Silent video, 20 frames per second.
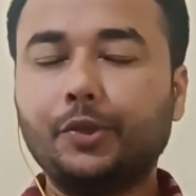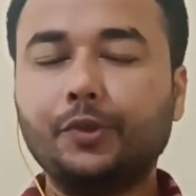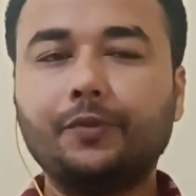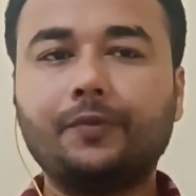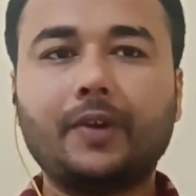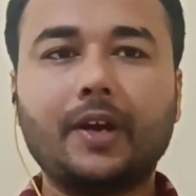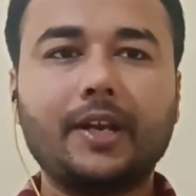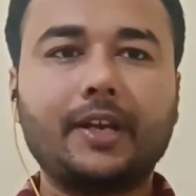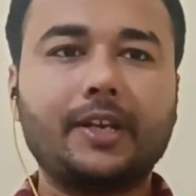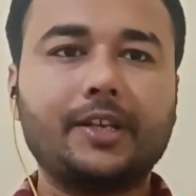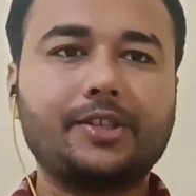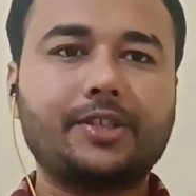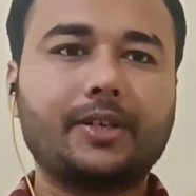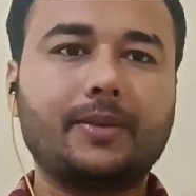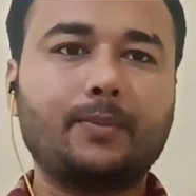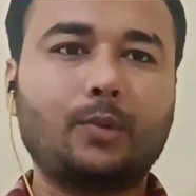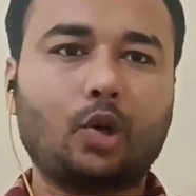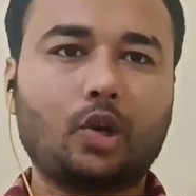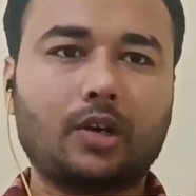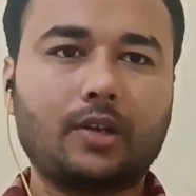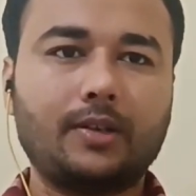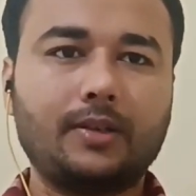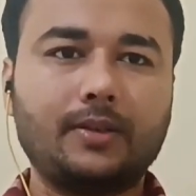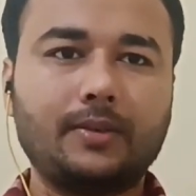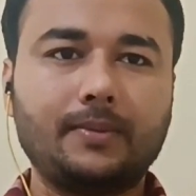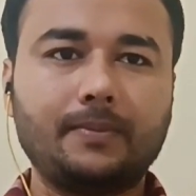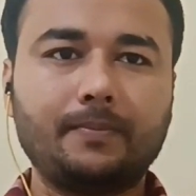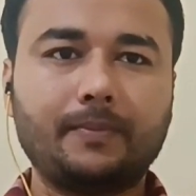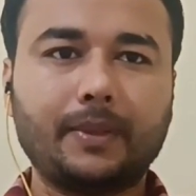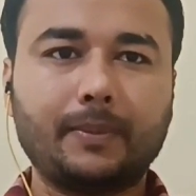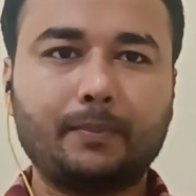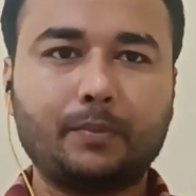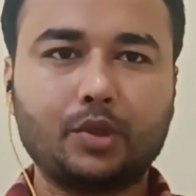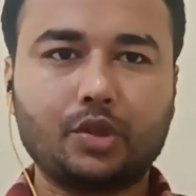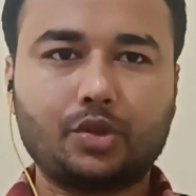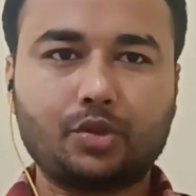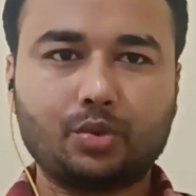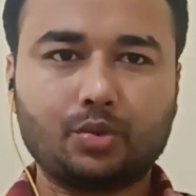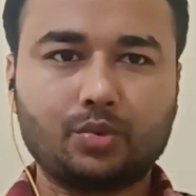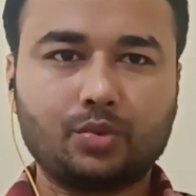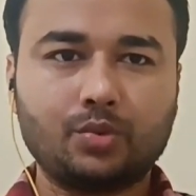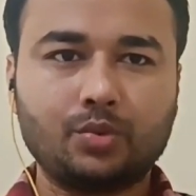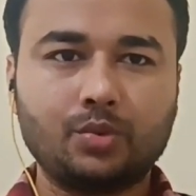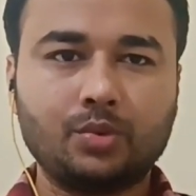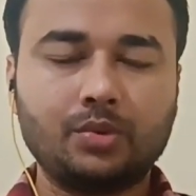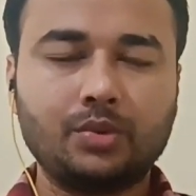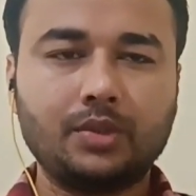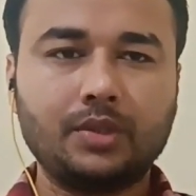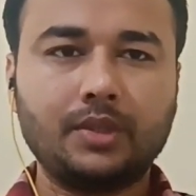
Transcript: New Financial Model, Paper two.